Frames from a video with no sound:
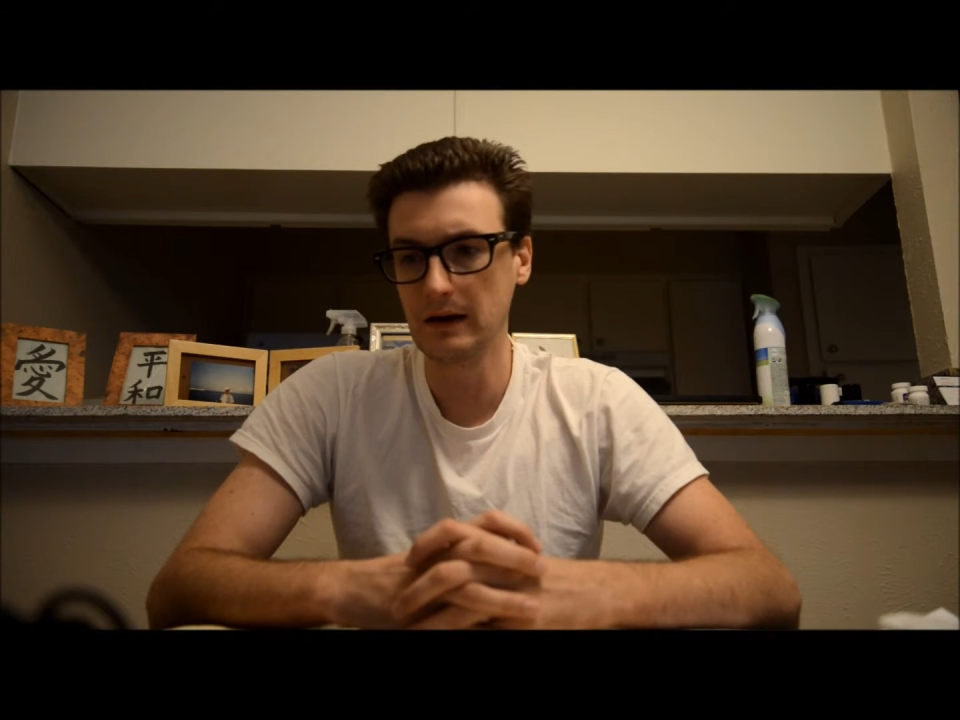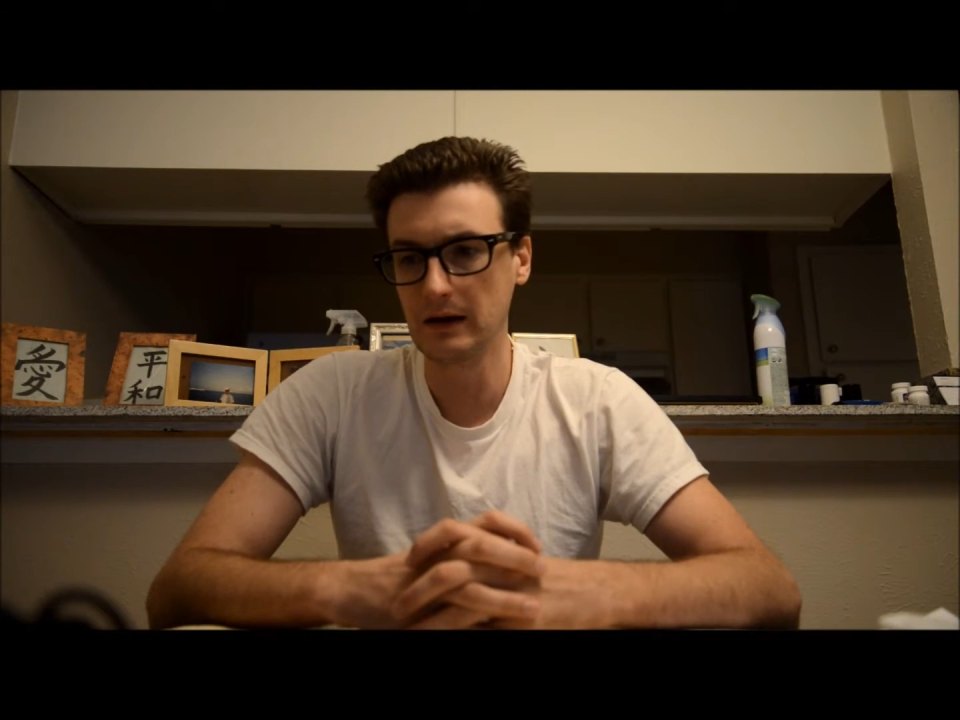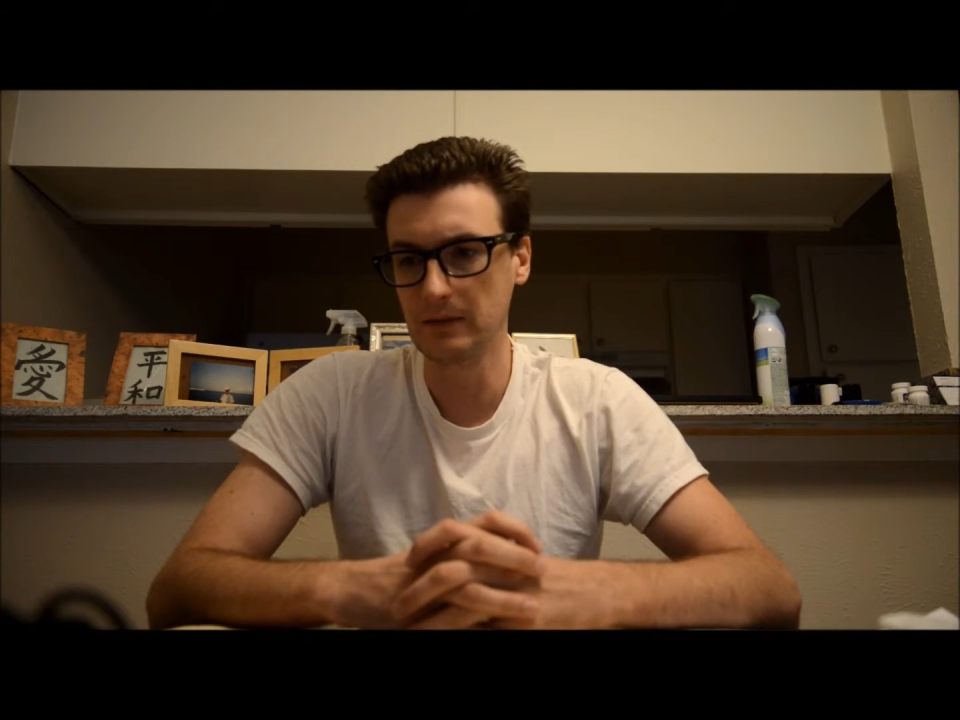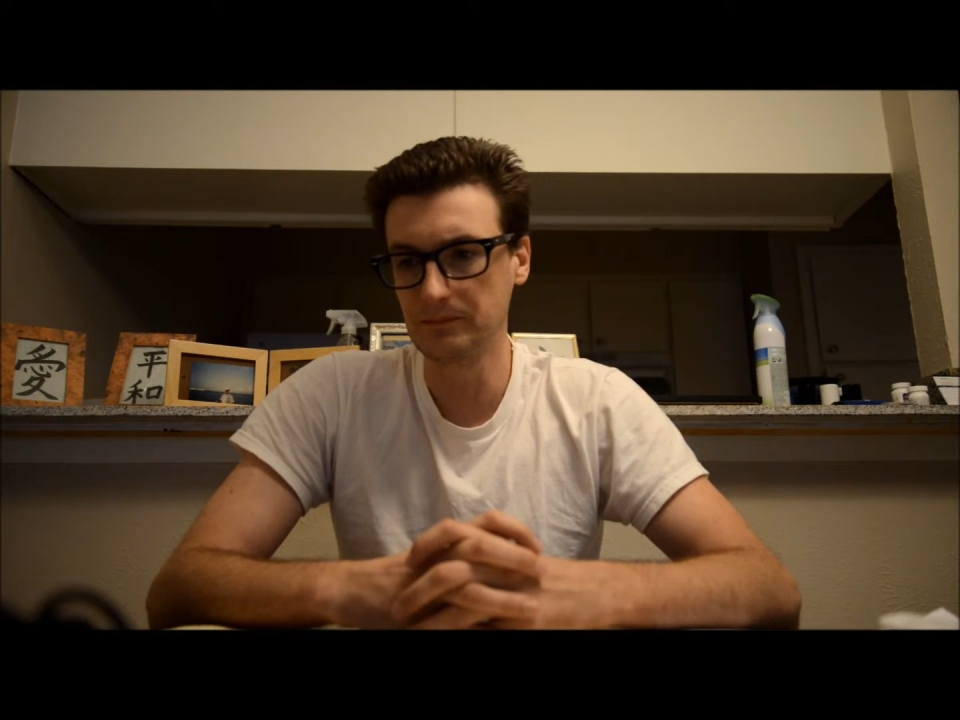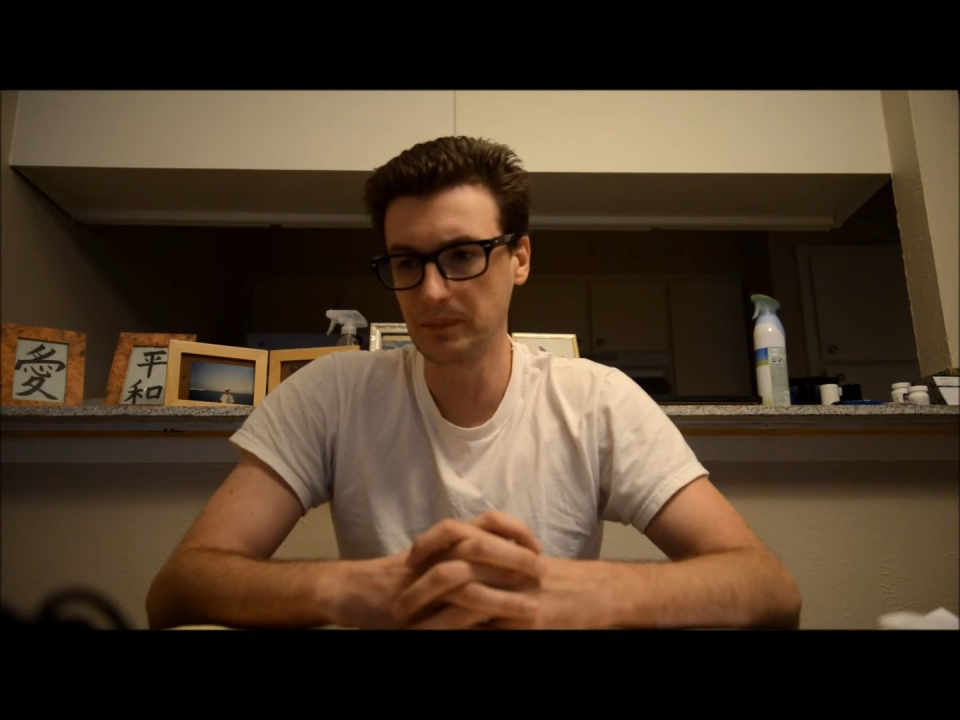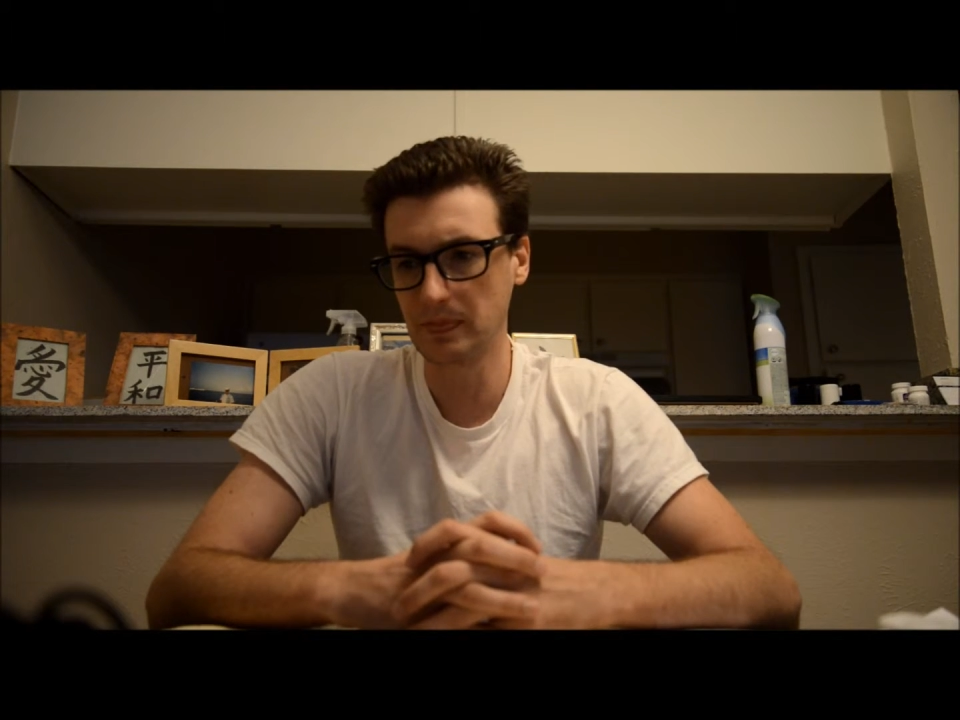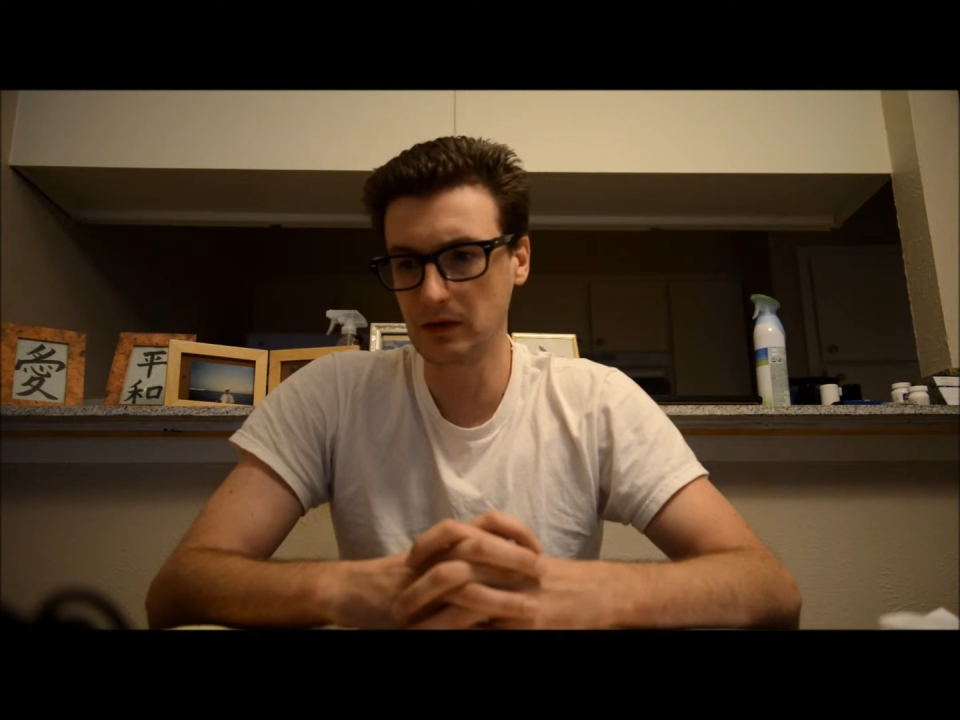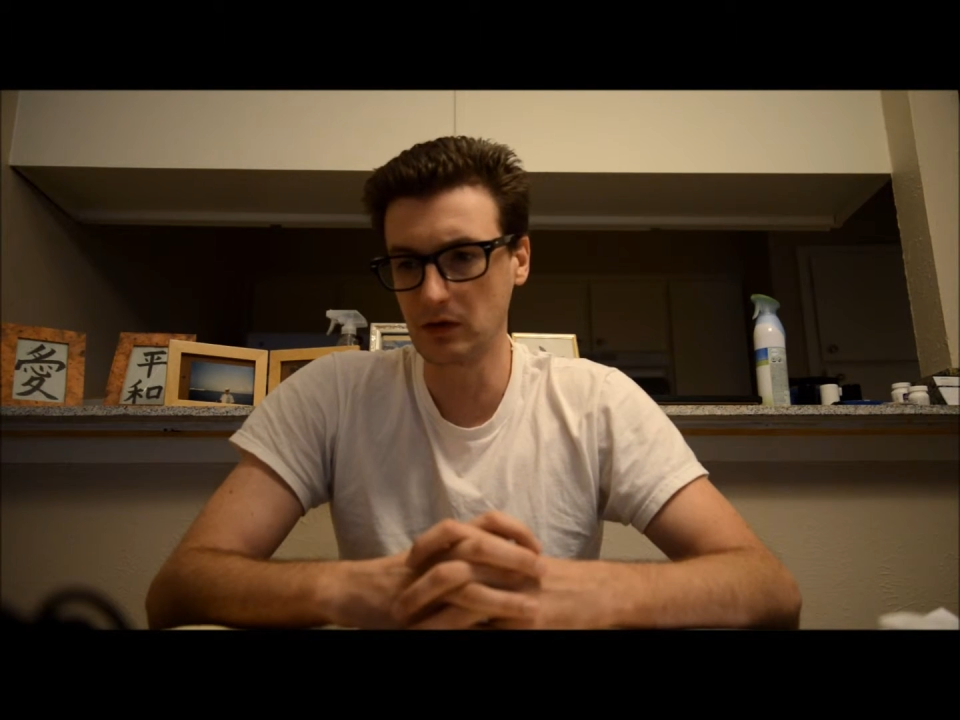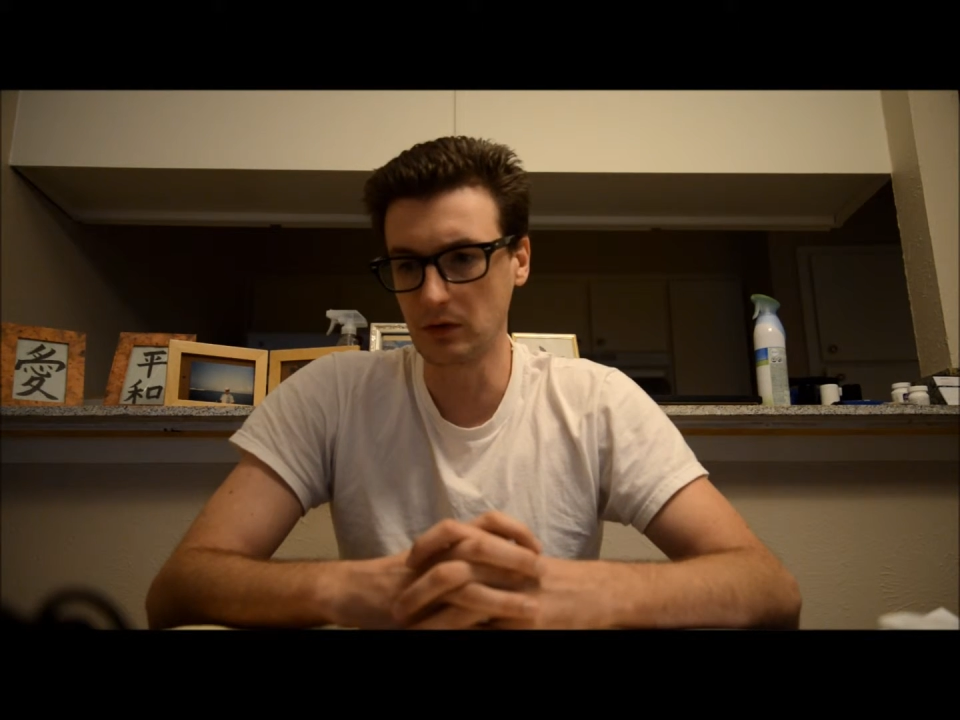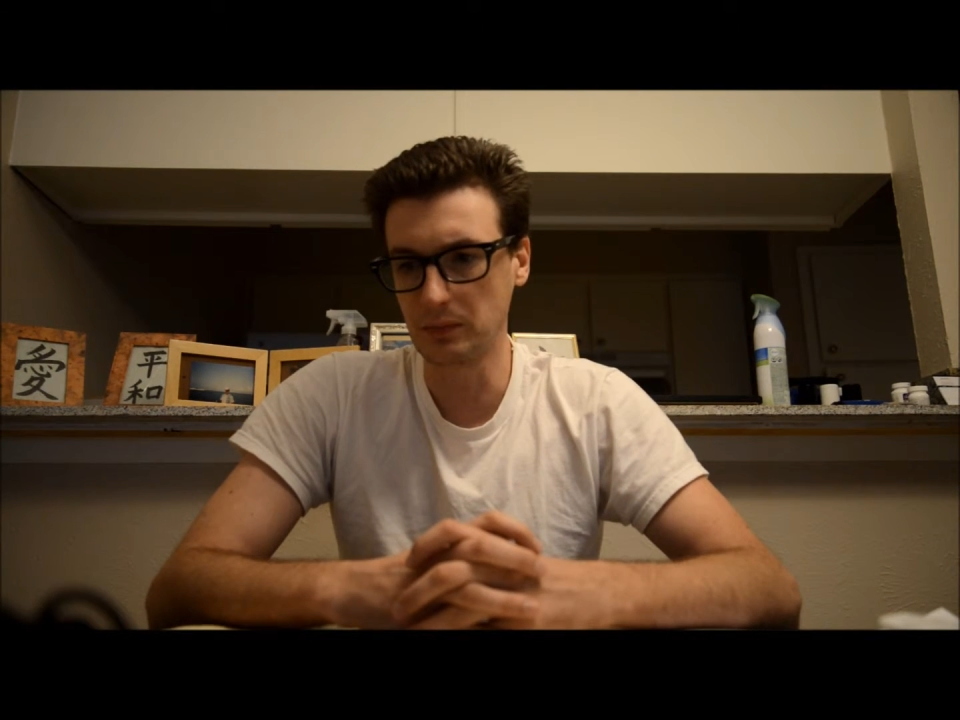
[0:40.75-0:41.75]

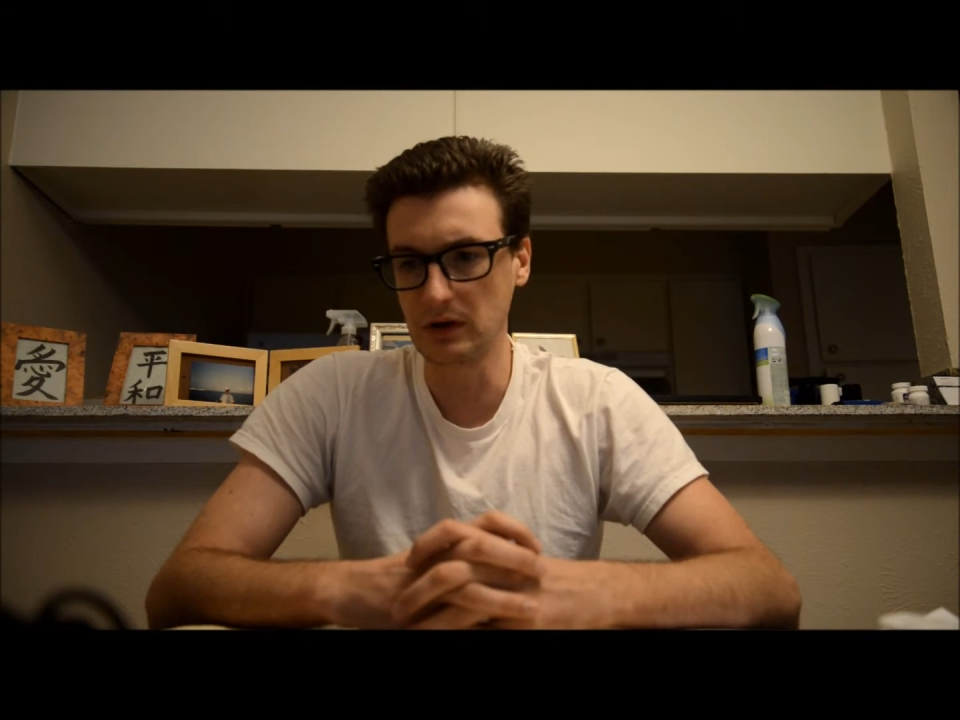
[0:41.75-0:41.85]
or